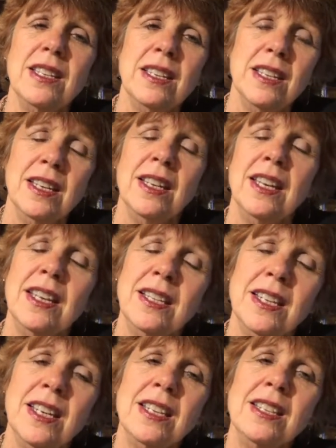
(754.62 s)

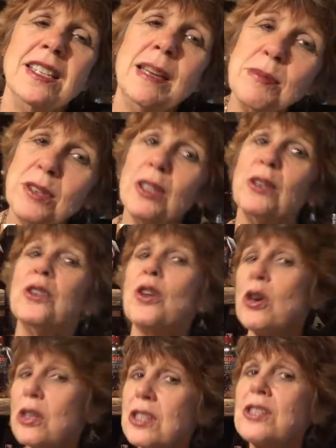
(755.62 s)
it seems a little
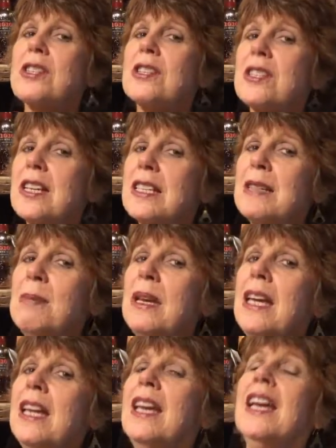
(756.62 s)
narcissistic to
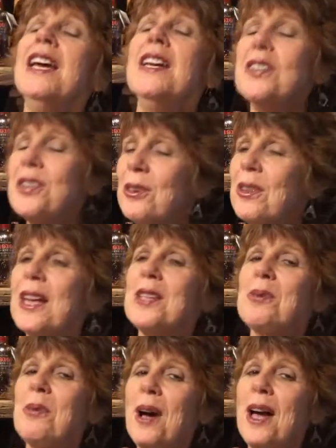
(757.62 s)
me, so
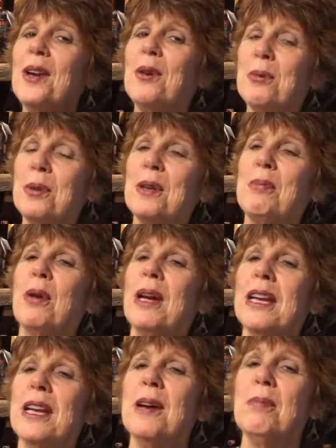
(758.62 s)
that's why I don't really bring
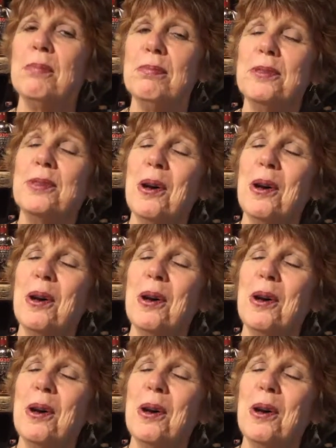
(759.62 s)
it up. So.